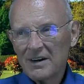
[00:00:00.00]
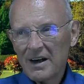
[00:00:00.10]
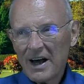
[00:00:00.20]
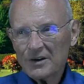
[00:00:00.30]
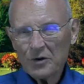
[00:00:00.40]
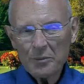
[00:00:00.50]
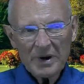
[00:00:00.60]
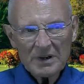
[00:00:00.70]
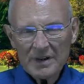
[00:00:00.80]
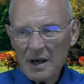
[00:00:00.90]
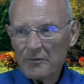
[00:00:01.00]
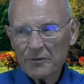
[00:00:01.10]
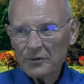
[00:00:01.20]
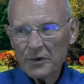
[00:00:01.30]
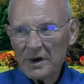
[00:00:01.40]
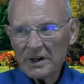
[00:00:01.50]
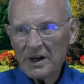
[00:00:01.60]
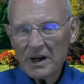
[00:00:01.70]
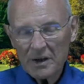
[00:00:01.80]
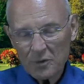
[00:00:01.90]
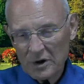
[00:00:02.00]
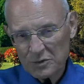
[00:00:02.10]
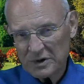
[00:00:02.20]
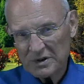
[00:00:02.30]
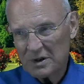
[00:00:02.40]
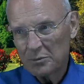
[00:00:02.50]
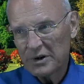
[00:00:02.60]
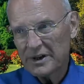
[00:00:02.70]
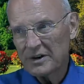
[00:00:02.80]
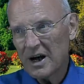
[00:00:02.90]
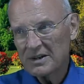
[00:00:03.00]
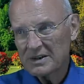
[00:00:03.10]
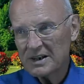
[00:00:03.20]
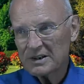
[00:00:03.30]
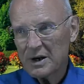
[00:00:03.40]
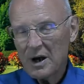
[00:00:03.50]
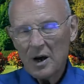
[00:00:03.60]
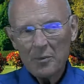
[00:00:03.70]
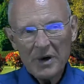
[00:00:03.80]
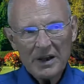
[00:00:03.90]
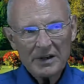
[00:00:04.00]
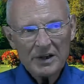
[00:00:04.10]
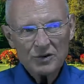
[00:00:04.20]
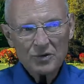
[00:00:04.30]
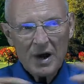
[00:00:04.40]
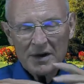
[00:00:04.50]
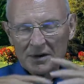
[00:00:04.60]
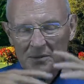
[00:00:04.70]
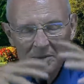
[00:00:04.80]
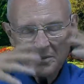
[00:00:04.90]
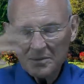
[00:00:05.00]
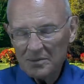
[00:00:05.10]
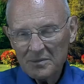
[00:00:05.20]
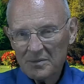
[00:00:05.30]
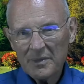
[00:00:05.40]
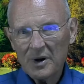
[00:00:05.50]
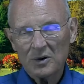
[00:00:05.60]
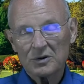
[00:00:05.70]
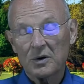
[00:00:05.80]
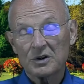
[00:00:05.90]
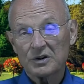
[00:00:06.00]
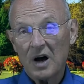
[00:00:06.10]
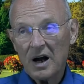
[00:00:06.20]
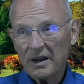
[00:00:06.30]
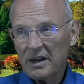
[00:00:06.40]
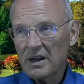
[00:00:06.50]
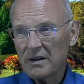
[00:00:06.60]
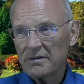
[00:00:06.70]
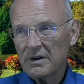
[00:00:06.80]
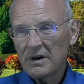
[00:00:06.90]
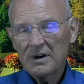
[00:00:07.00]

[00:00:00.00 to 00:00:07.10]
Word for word: has forbidden them to eat any, of course, it was complete nonsense, but he, he's trying to, you know, sort of shock Eve.